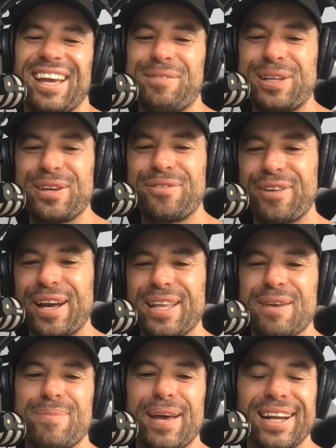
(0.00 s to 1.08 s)
And when you found
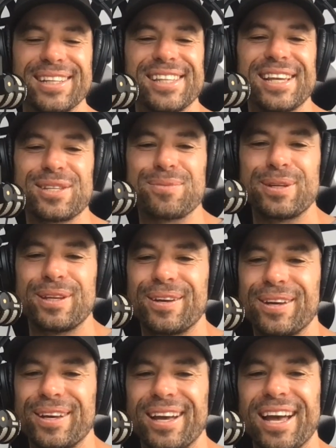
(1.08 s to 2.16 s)
that balance, that's when you
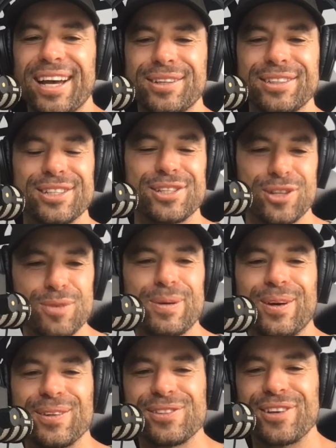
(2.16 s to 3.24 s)
got your super
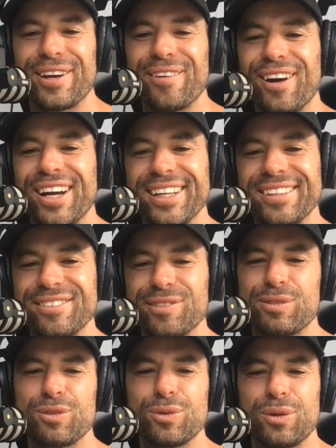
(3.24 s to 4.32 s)
contract, right? Or it
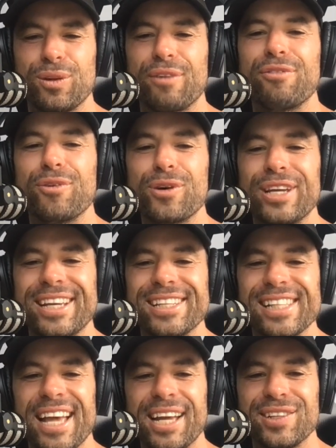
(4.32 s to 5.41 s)
was sort of like 4 years
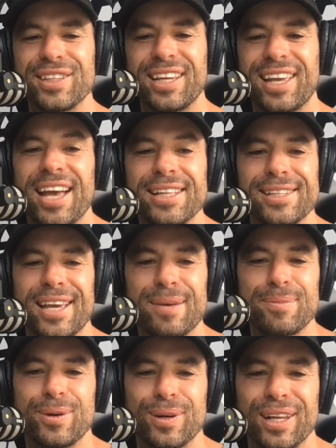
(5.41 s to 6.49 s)
later, and the Canes came
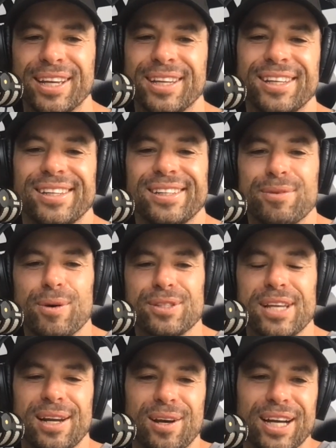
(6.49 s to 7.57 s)
calling. What was
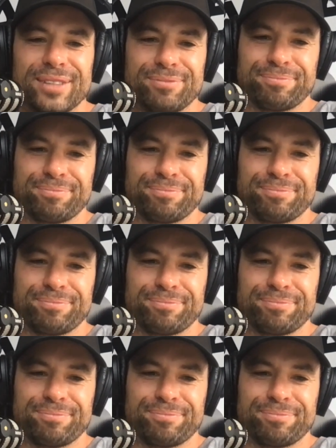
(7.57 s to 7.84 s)
that like?